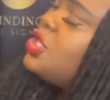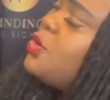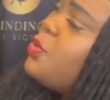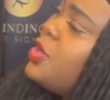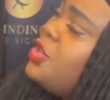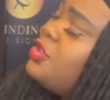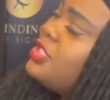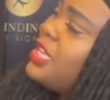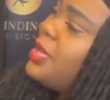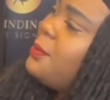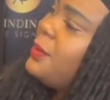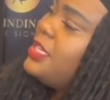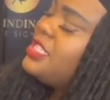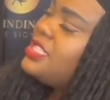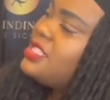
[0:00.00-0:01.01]
when you say
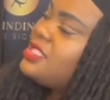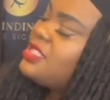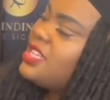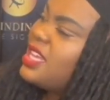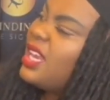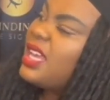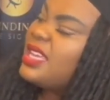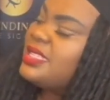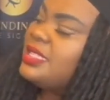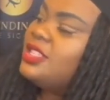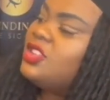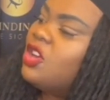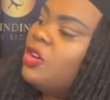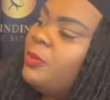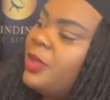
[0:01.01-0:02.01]
ability to sing, like as
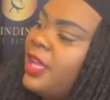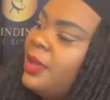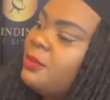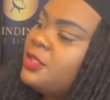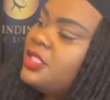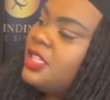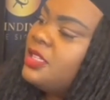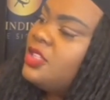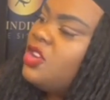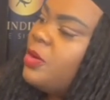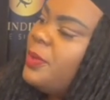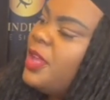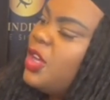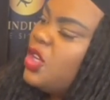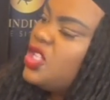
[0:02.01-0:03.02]
in not be a
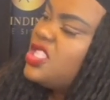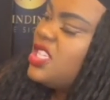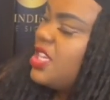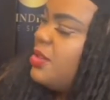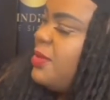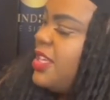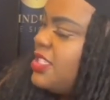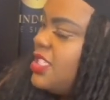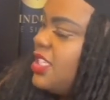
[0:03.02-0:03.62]
good singer, basically.